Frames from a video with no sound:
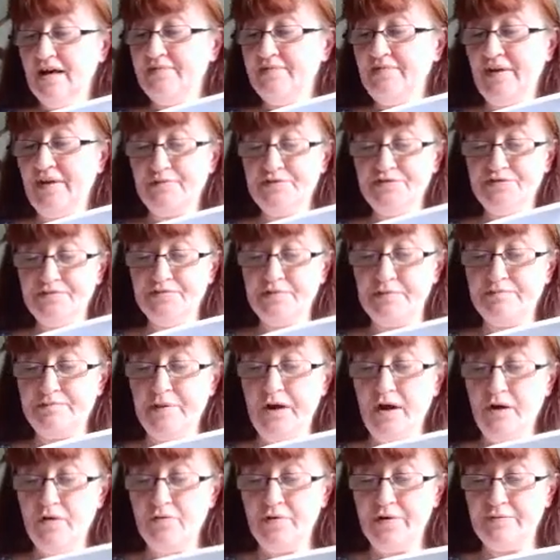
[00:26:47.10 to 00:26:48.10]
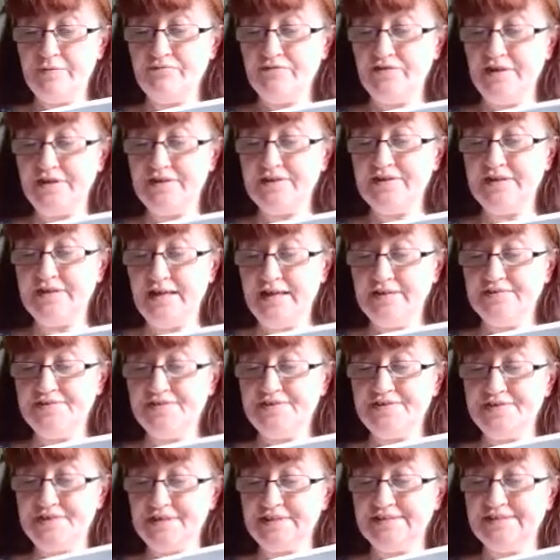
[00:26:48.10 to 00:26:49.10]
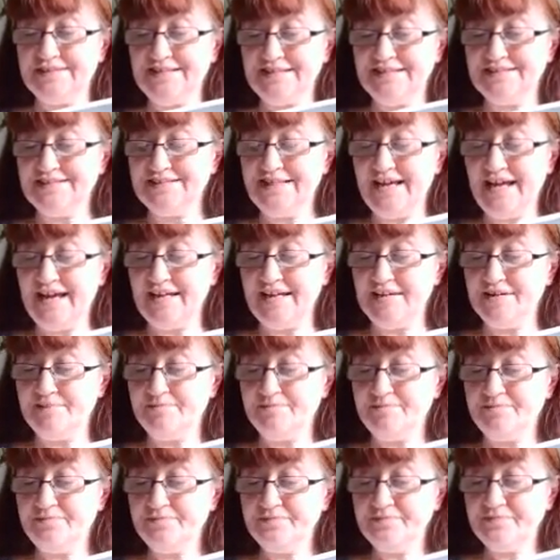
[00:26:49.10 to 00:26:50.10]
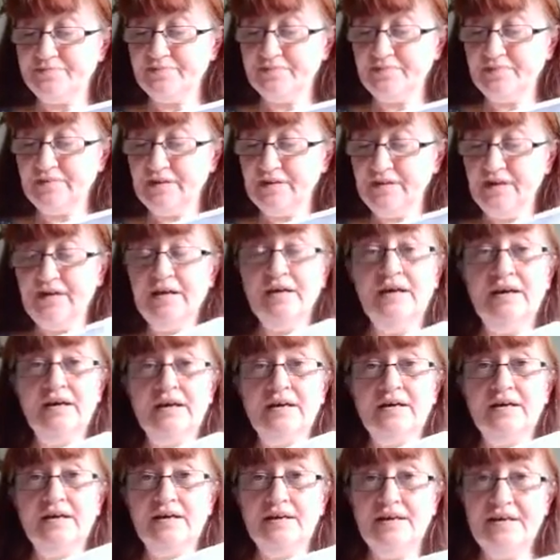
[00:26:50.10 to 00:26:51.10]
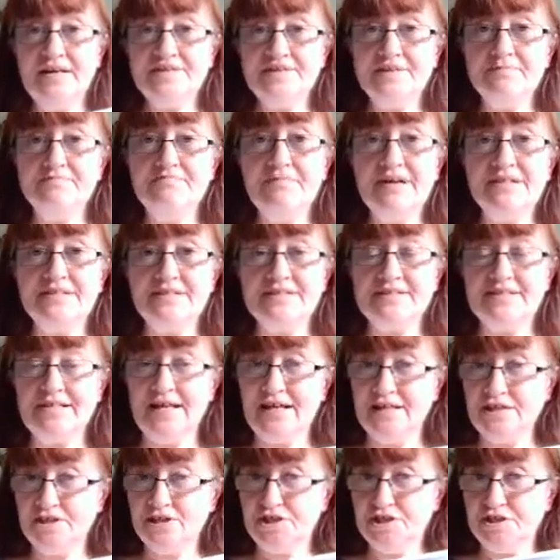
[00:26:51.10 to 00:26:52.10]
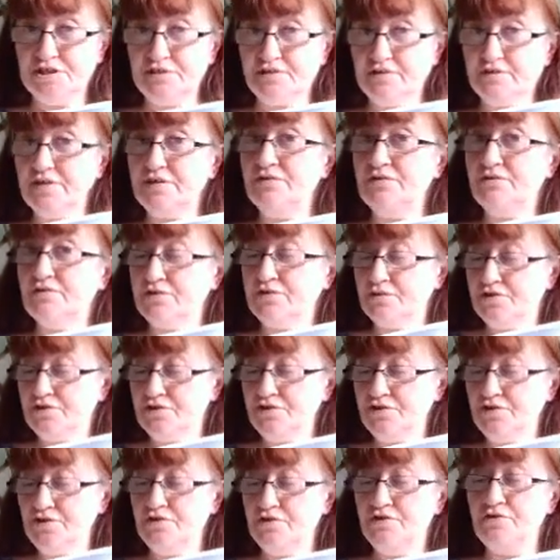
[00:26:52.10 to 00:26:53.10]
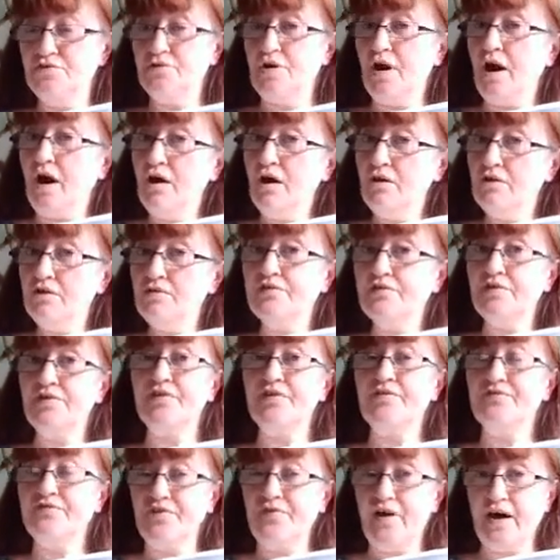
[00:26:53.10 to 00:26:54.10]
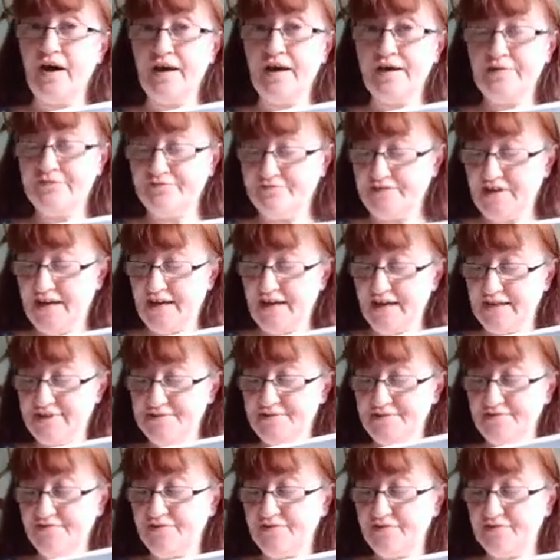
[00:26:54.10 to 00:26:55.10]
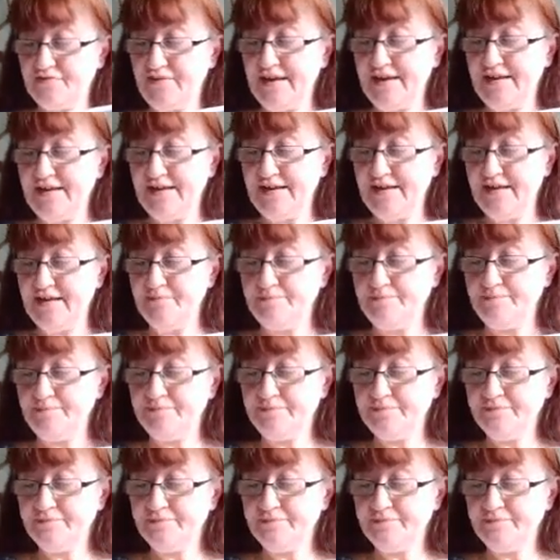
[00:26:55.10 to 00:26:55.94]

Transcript: And that was from a poem written in 1610. And here's a meditation that you could do over the 5 days of Floralia.